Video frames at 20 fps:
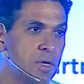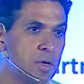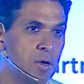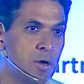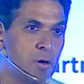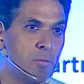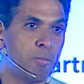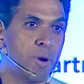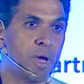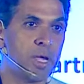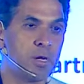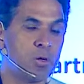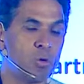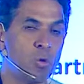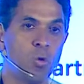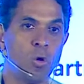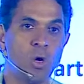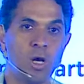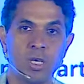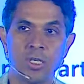my
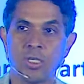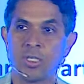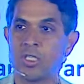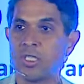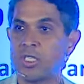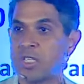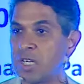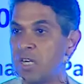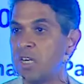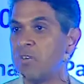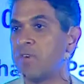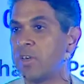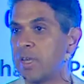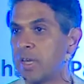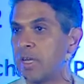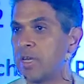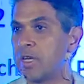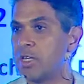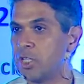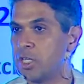role
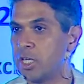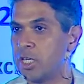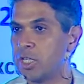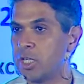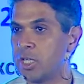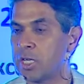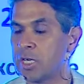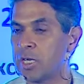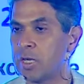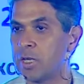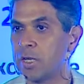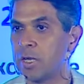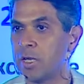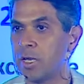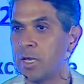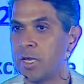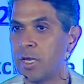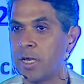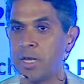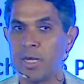significantly changing
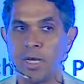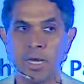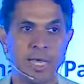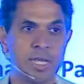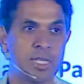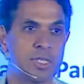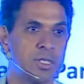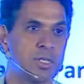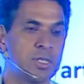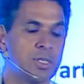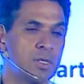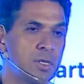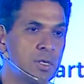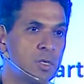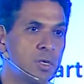in next